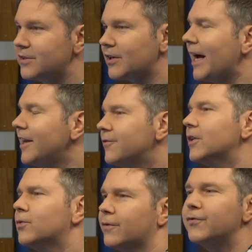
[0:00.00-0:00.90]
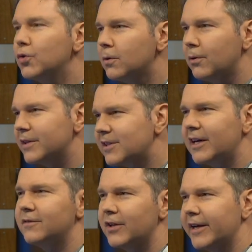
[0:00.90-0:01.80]
It's kind of irrefutable. It's
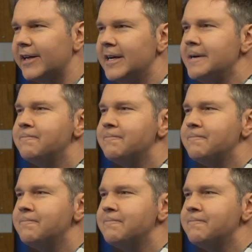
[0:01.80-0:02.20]
kind of like,